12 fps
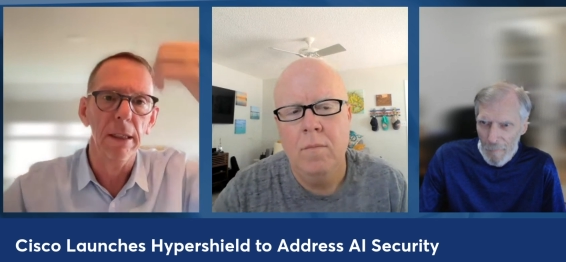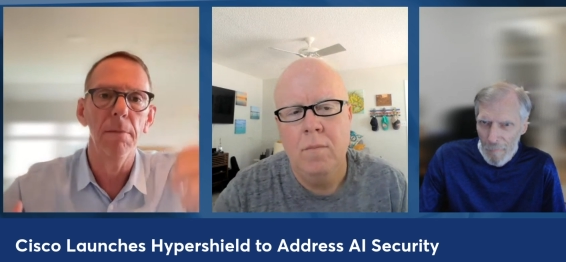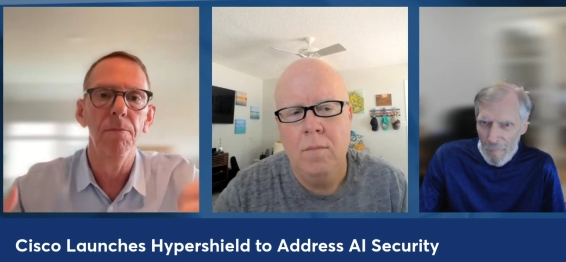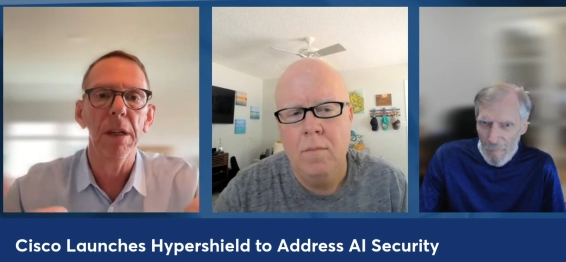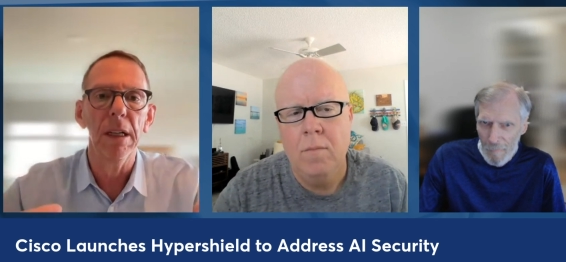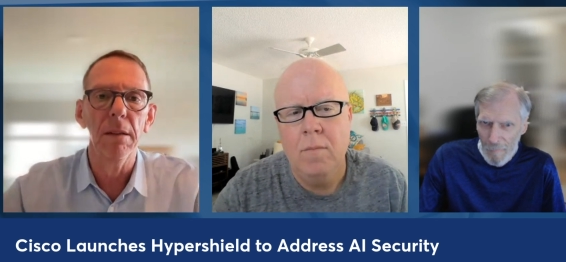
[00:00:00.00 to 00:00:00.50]

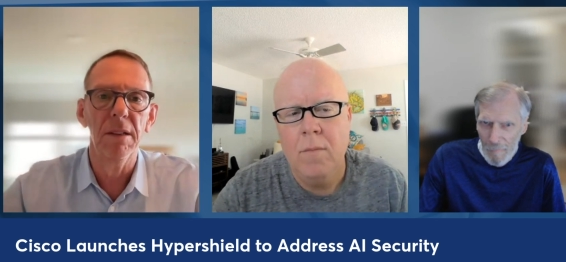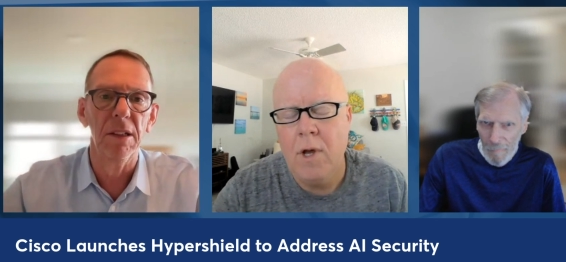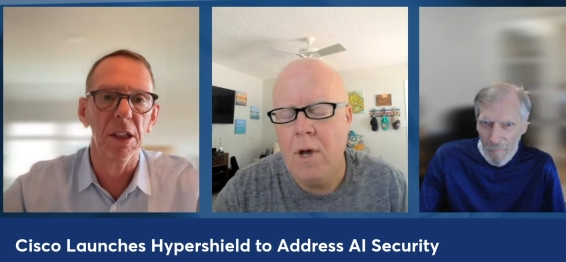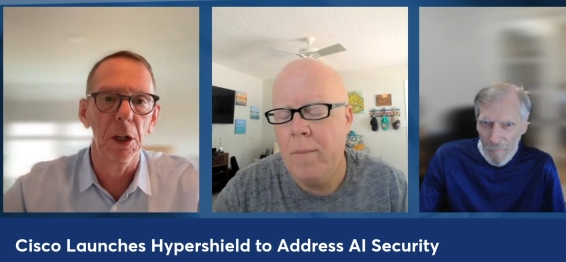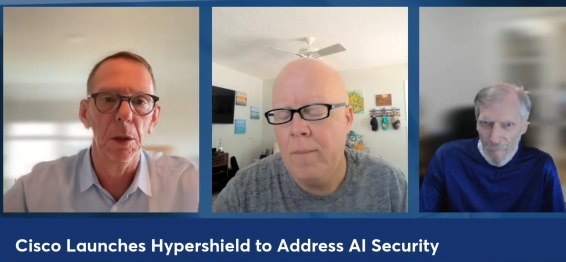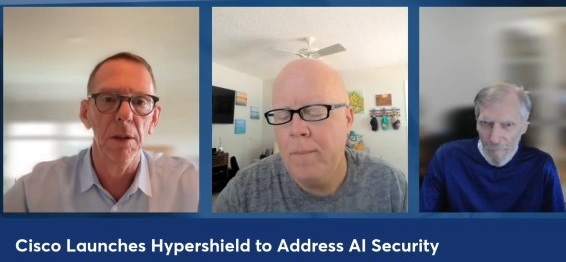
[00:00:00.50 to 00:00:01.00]
Speaker 1: A, a
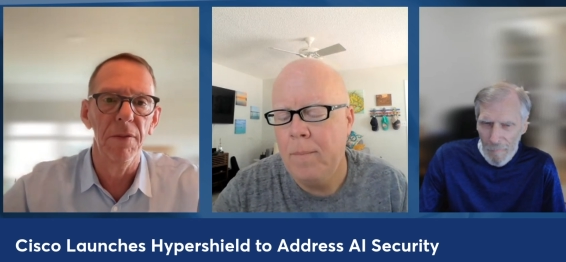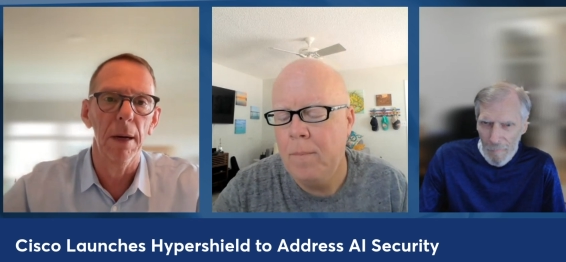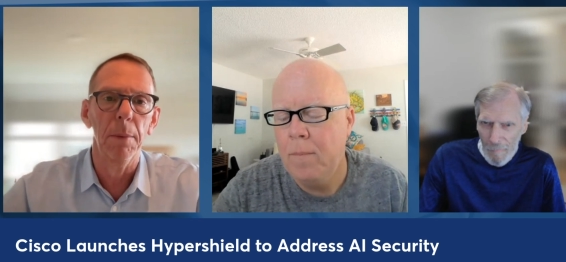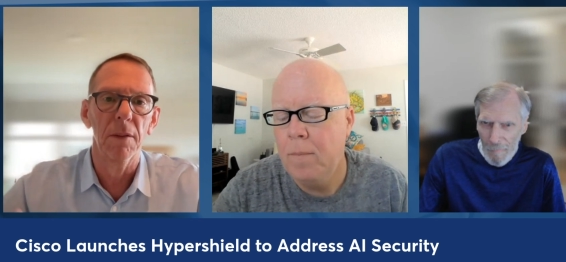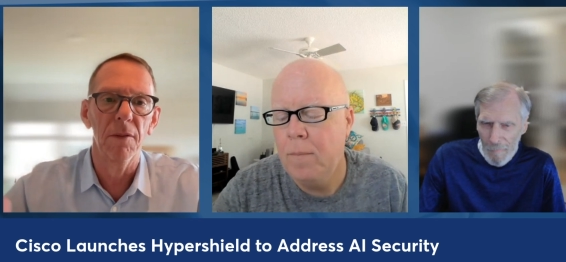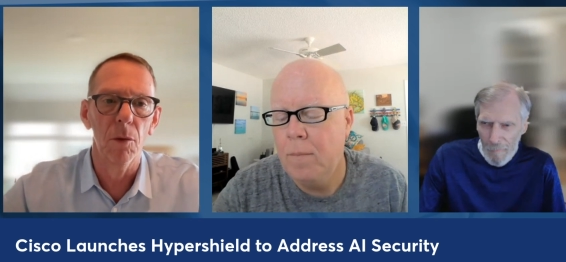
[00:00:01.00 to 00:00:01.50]
security yeah.
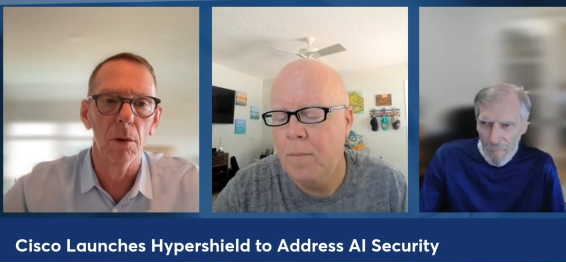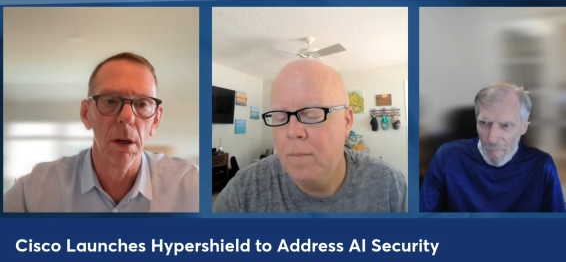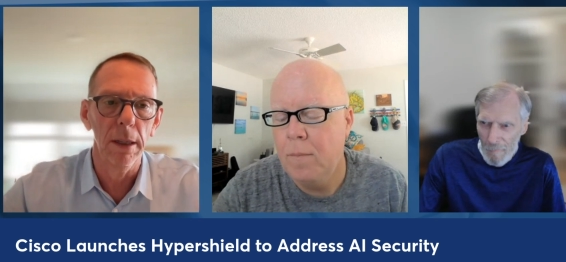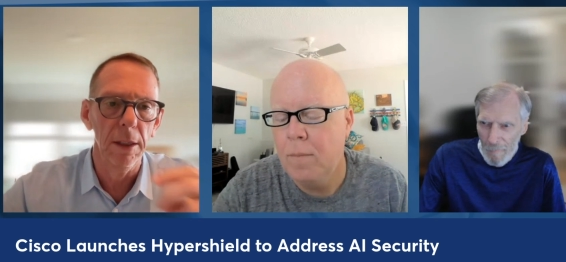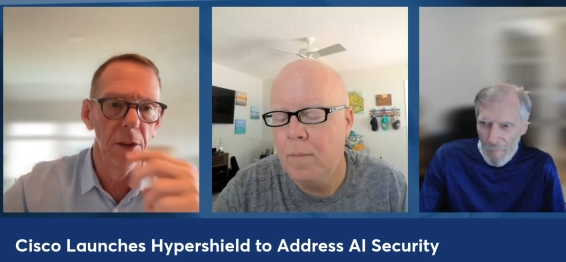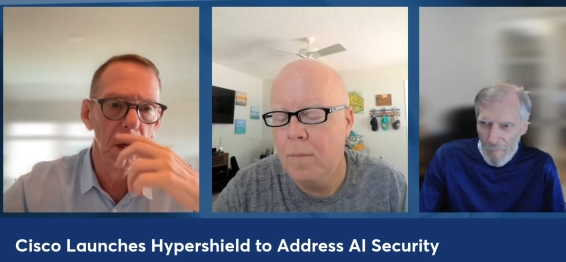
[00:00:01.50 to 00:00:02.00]
fabric
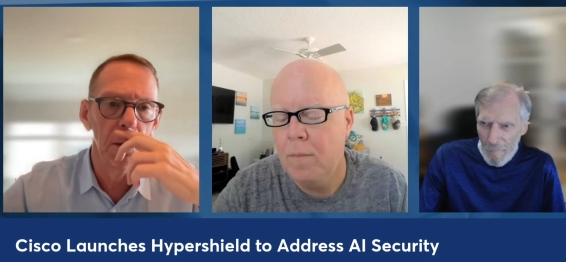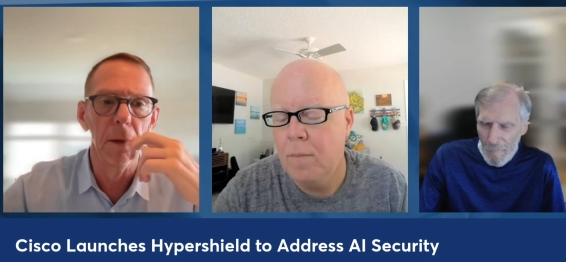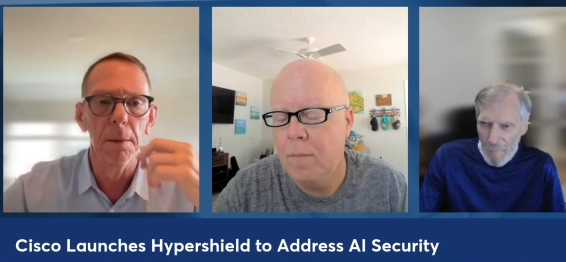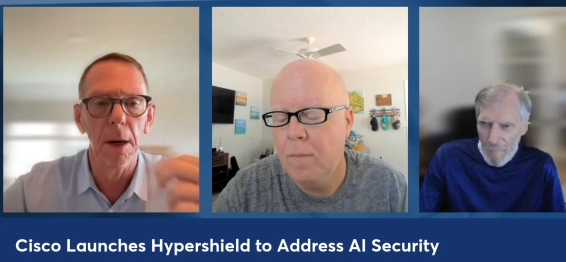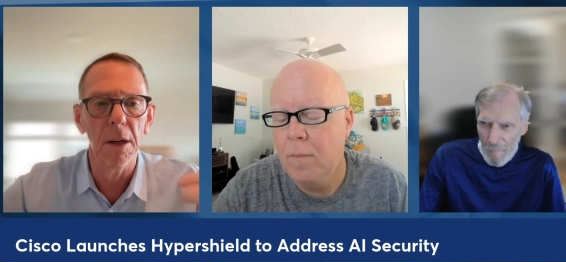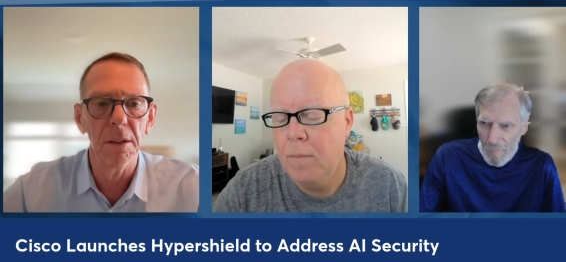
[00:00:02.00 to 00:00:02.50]
for in general.
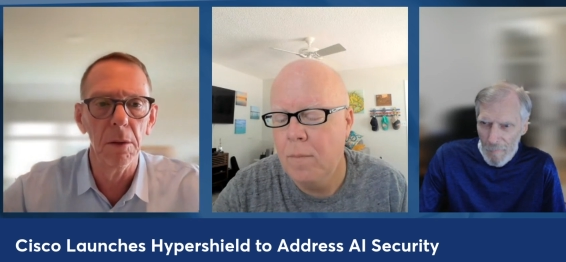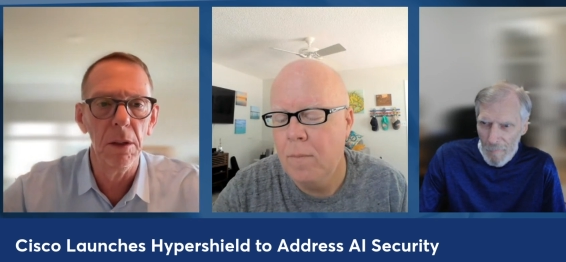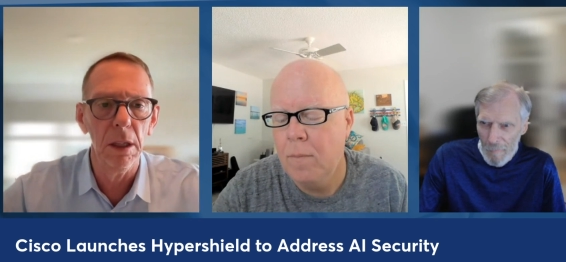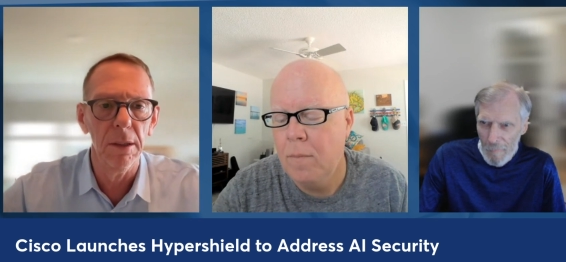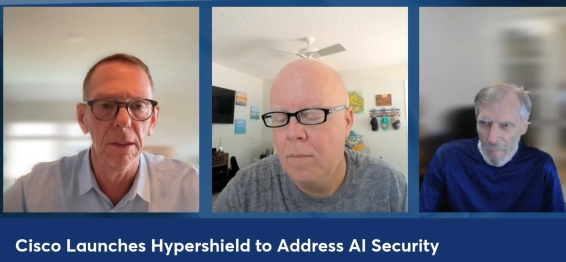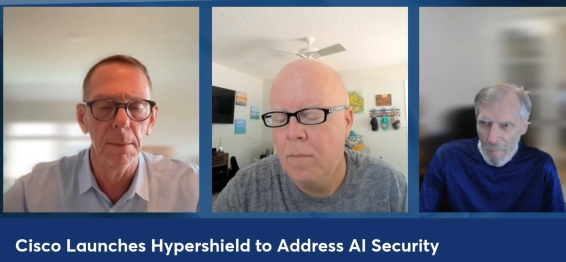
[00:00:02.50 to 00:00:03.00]
I'm also
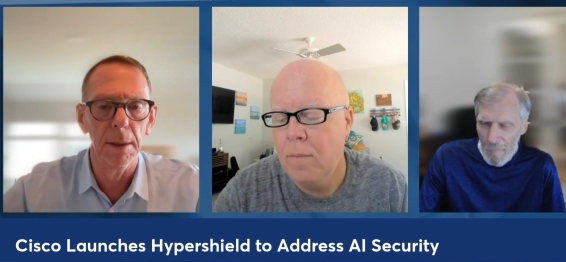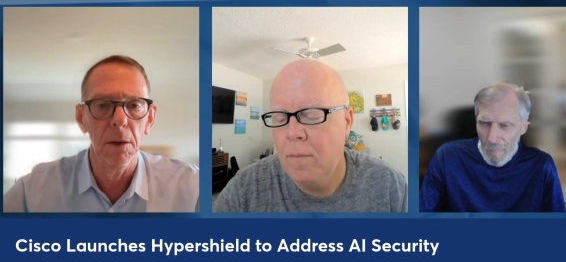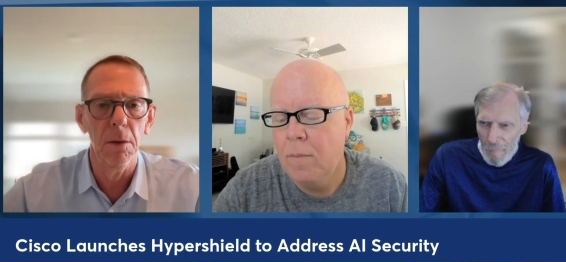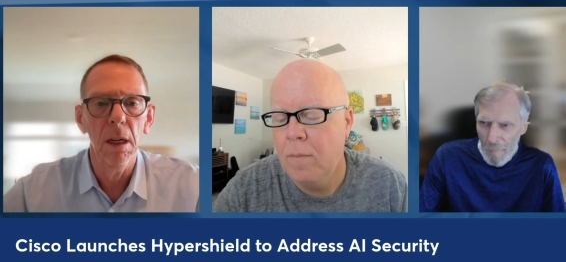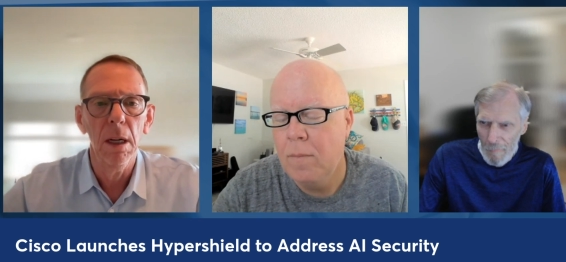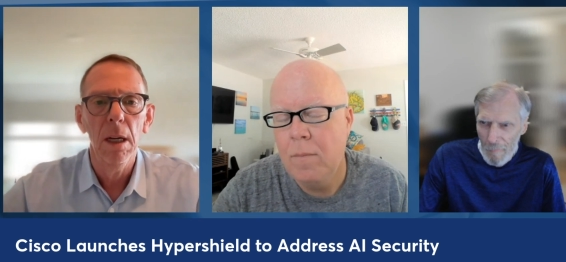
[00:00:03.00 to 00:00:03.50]
curious about